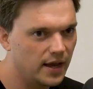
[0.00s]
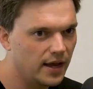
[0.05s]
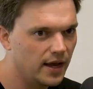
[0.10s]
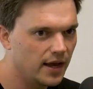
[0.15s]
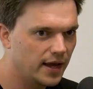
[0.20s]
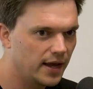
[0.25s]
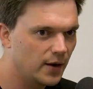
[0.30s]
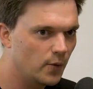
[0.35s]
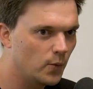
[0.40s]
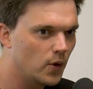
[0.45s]

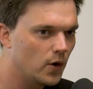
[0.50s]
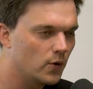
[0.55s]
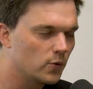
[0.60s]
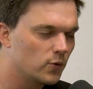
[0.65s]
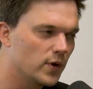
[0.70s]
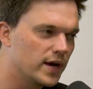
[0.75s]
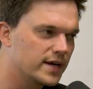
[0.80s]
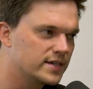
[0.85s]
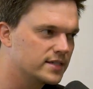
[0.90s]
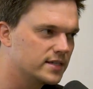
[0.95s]
And
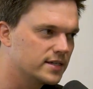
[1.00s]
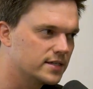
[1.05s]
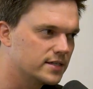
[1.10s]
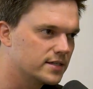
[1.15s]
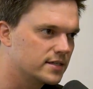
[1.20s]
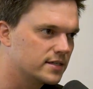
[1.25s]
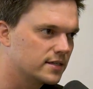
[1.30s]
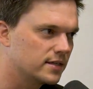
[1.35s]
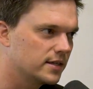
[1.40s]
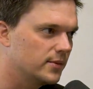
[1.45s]

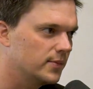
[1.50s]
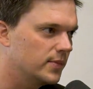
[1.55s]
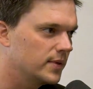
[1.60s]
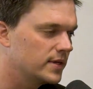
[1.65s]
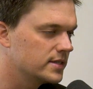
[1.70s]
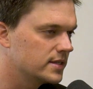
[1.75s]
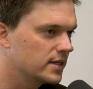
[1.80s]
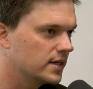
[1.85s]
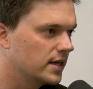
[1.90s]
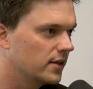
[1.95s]
well-rested sleep
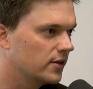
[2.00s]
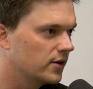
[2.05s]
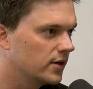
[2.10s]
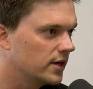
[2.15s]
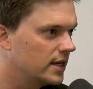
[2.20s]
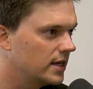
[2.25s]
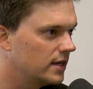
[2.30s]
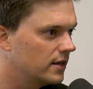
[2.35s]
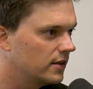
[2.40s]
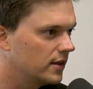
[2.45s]
is
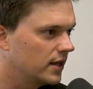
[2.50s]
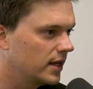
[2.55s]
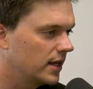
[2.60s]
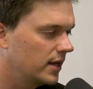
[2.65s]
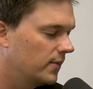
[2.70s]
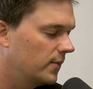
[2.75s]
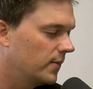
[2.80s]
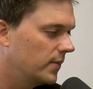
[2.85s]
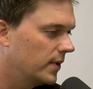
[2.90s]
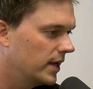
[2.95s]
another key
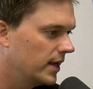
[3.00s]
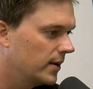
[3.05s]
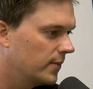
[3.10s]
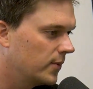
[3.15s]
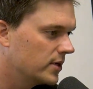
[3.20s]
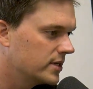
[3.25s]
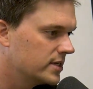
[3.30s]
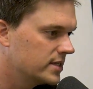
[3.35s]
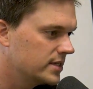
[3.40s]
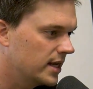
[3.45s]
thing. Being
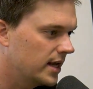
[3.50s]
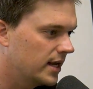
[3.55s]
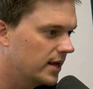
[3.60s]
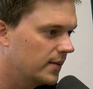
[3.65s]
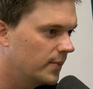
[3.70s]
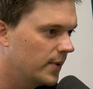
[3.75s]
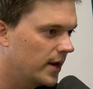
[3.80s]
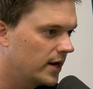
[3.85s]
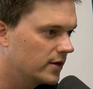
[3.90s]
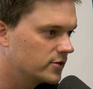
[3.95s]
able to
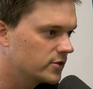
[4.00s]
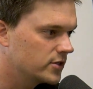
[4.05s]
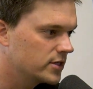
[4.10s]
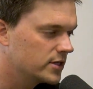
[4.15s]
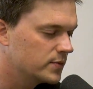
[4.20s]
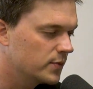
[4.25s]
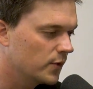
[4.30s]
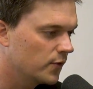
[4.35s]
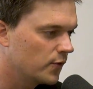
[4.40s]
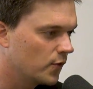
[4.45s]
set
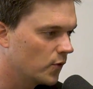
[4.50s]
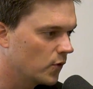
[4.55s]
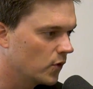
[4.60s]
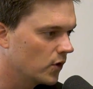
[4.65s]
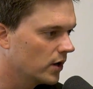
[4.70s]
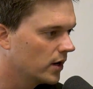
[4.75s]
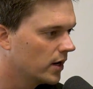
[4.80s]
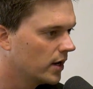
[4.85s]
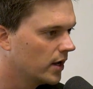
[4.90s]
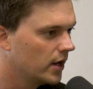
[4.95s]
boundaries
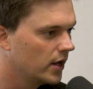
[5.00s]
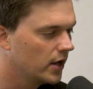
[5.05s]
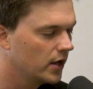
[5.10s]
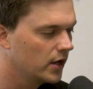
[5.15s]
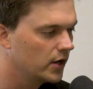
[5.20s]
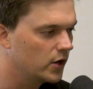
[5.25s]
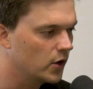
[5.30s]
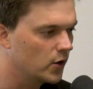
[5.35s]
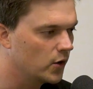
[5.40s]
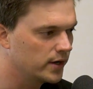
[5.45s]
before
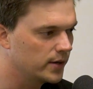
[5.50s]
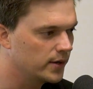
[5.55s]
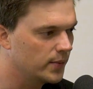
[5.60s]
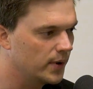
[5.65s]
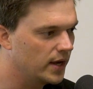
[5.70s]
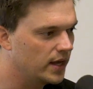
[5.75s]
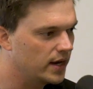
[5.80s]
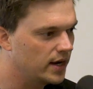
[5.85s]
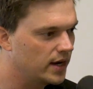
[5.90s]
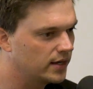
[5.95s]
going to
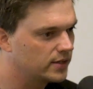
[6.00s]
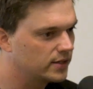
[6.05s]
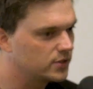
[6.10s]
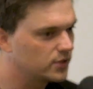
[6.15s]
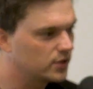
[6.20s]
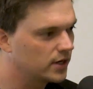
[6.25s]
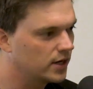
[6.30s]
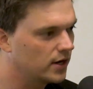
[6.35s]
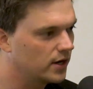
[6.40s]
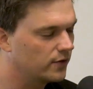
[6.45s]
bed,
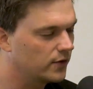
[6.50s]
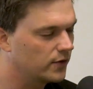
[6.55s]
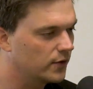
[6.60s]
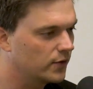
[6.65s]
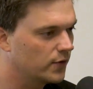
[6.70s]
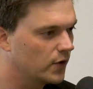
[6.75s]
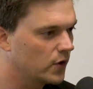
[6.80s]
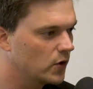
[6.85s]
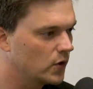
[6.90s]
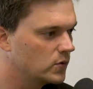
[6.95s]
turning off
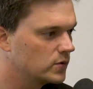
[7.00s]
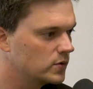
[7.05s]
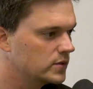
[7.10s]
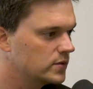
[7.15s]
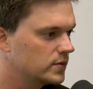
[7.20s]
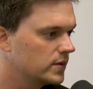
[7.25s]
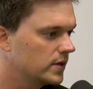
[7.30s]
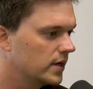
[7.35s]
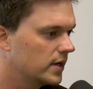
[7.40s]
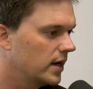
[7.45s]
your
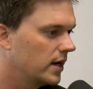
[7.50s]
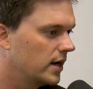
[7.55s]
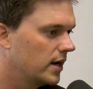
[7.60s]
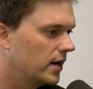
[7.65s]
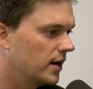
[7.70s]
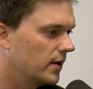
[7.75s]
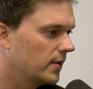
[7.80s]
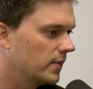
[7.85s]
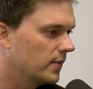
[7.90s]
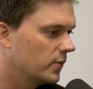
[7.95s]
phones,
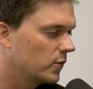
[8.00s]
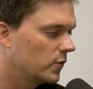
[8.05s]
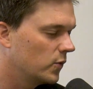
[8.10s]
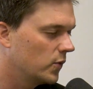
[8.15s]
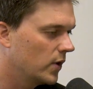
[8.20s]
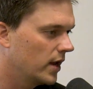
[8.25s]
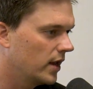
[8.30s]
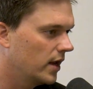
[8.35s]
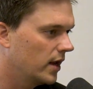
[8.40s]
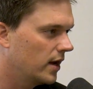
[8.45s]

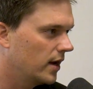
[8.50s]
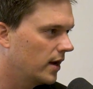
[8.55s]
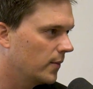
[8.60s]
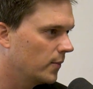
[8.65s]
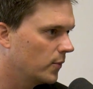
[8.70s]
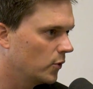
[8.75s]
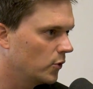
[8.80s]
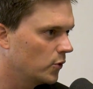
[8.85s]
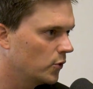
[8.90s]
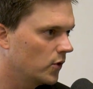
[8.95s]

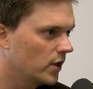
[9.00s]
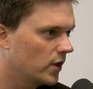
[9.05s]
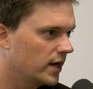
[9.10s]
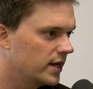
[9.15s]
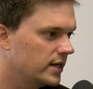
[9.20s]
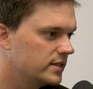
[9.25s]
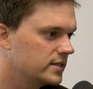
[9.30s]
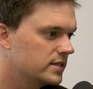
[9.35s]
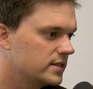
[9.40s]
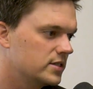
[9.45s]
blue
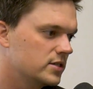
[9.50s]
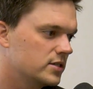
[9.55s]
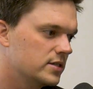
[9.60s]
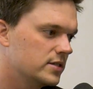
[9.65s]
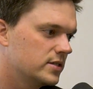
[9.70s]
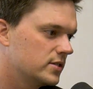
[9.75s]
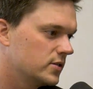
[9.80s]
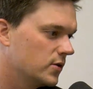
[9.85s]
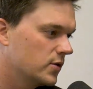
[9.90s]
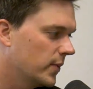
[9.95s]

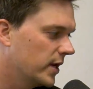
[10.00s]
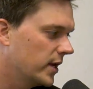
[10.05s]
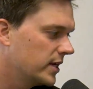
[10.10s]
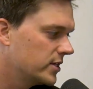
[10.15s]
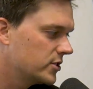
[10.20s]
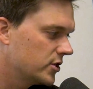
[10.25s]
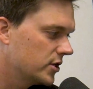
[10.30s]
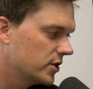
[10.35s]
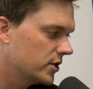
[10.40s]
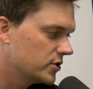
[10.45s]
lights, so
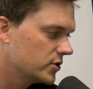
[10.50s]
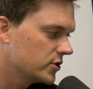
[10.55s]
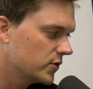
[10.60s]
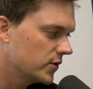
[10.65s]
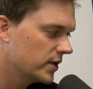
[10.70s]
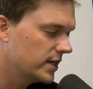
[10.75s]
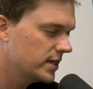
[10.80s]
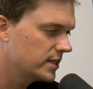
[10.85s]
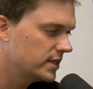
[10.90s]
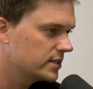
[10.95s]
making sure your
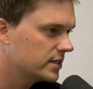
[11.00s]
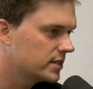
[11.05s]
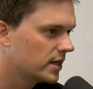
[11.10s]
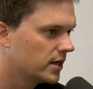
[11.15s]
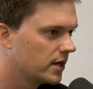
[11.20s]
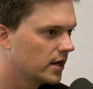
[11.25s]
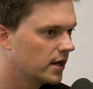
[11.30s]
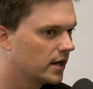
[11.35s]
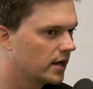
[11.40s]
screens,